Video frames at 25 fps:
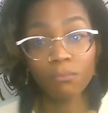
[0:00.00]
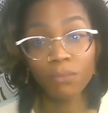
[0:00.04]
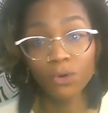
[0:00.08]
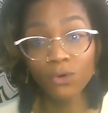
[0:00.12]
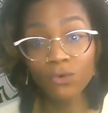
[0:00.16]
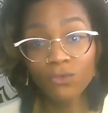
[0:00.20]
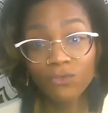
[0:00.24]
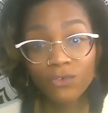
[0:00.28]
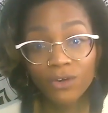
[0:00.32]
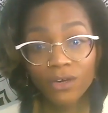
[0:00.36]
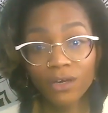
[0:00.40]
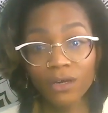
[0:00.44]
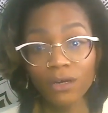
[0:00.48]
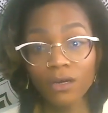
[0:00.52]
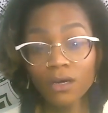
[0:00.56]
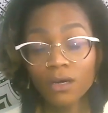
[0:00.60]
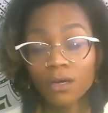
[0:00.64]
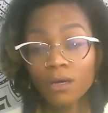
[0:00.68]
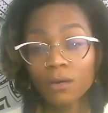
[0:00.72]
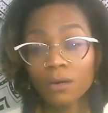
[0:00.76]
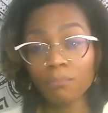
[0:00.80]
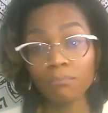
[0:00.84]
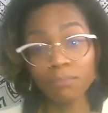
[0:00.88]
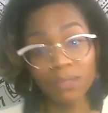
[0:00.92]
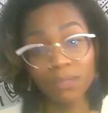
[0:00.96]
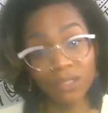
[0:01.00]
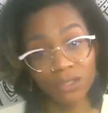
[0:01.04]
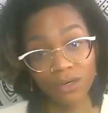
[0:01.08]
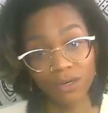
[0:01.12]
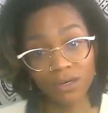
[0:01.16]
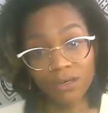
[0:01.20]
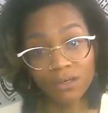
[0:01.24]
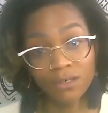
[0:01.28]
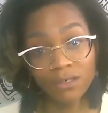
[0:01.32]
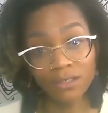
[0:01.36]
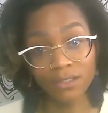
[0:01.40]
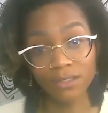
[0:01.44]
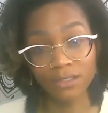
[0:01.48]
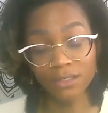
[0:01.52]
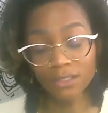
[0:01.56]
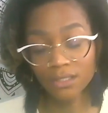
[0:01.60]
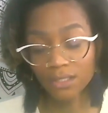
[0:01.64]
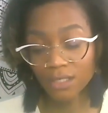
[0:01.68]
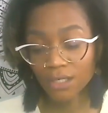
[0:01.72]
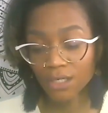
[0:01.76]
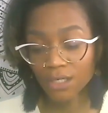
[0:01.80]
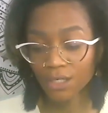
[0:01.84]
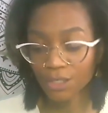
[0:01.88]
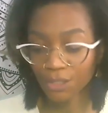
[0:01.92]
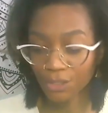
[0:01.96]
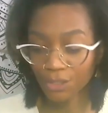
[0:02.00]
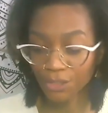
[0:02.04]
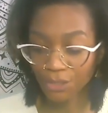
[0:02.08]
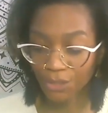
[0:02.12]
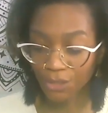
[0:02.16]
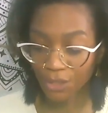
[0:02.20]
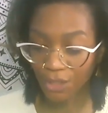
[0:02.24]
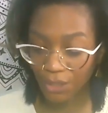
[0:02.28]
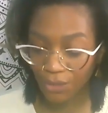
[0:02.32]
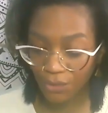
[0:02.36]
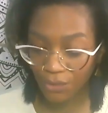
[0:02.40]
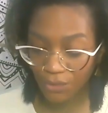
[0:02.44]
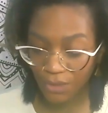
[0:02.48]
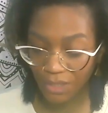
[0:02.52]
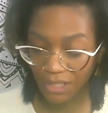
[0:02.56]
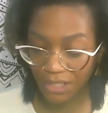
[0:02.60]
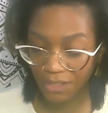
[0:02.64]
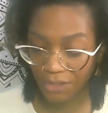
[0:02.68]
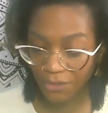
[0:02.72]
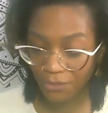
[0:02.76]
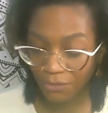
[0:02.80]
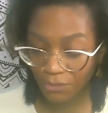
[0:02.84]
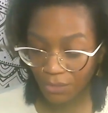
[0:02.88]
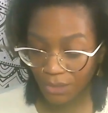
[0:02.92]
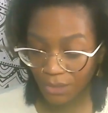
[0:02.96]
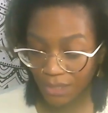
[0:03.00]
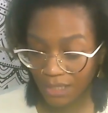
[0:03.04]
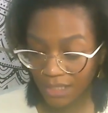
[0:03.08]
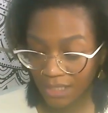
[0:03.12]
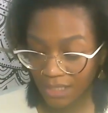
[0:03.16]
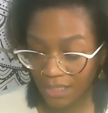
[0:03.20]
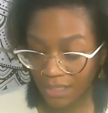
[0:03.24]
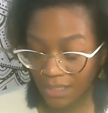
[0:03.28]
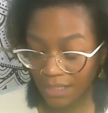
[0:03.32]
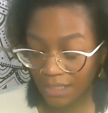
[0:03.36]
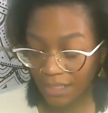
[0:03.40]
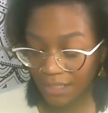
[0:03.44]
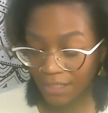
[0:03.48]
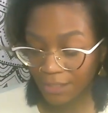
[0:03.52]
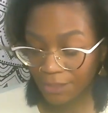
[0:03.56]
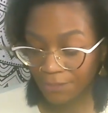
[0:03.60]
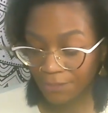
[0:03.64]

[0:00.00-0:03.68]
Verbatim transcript: moving beyond, you know, and really